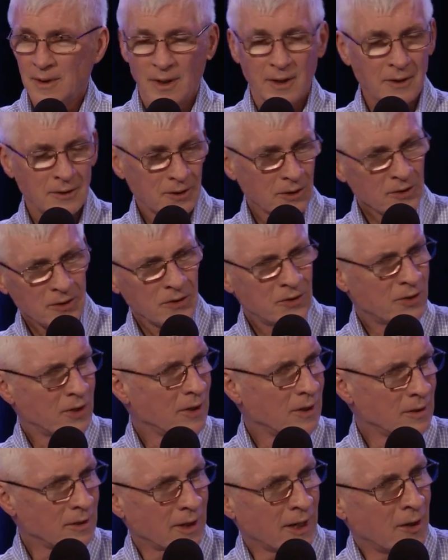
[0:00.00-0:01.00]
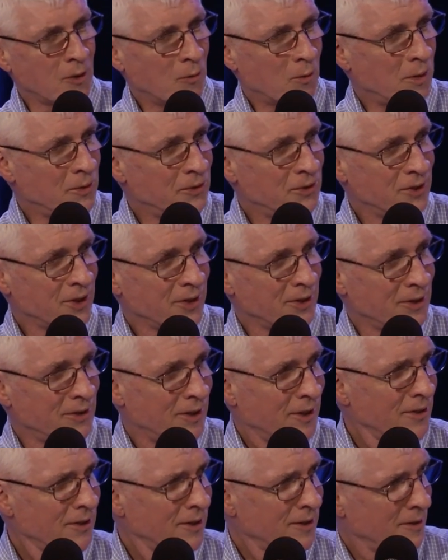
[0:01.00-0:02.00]
And it doesn't single out one sin or
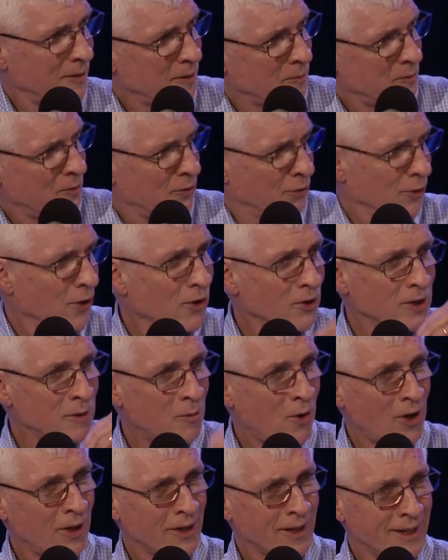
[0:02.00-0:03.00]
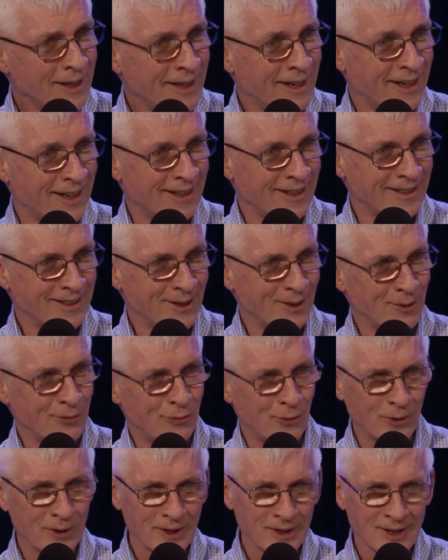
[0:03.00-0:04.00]
another. It throws them all in there. You know,
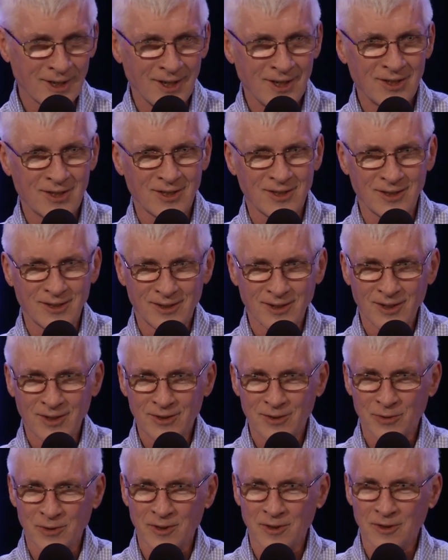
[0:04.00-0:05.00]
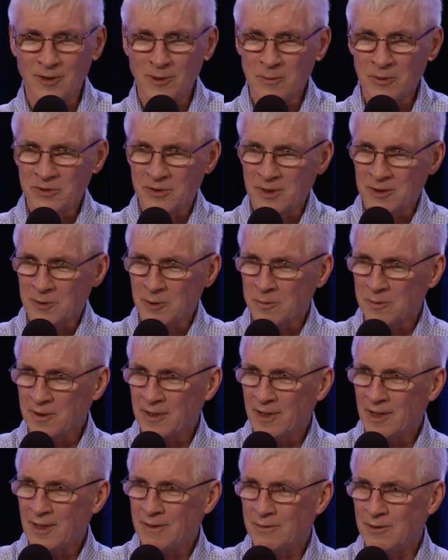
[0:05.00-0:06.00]
fornication, adultery, homosexual
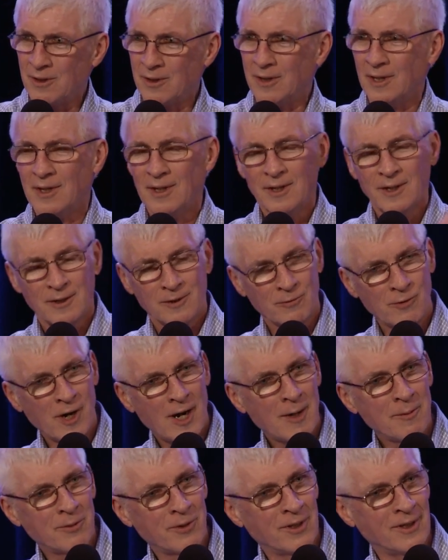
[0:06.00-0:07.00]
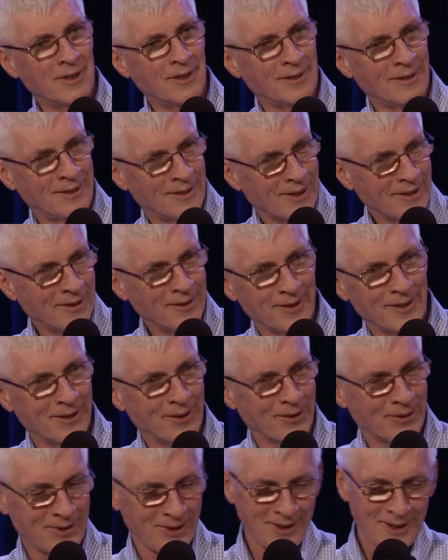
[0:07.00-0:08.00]
behavior, robbery, you
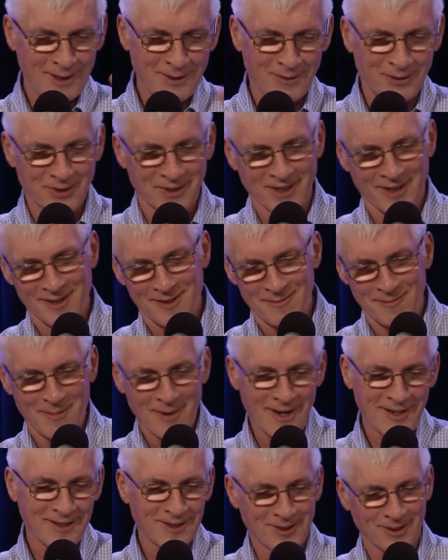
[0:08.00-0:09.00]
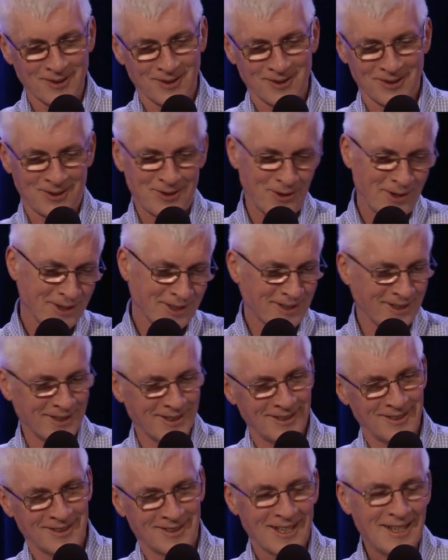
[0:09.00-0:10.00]
know, thieves, uh, misers,
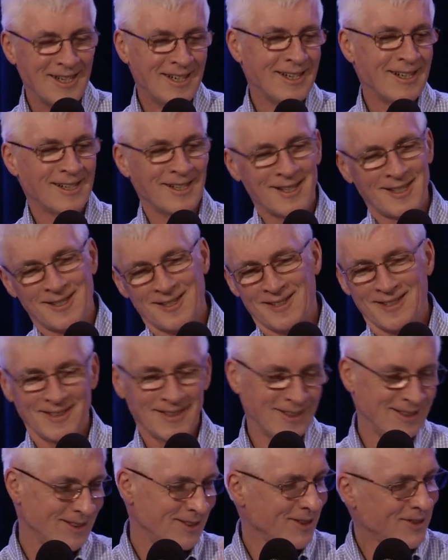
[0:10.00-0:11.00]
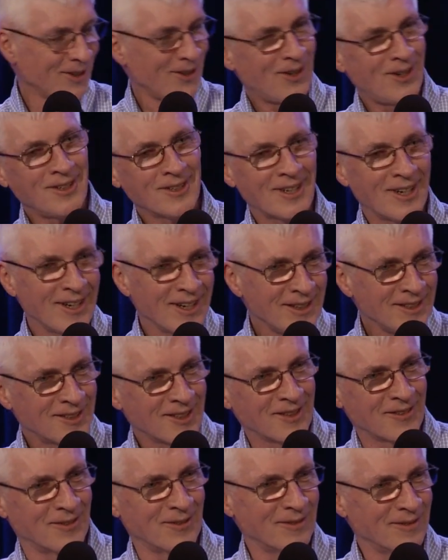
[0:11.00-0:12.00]
drunkards, uh, just all kinds
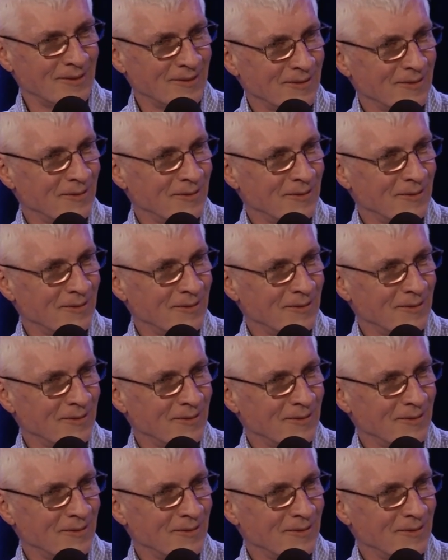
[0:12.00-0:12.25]
of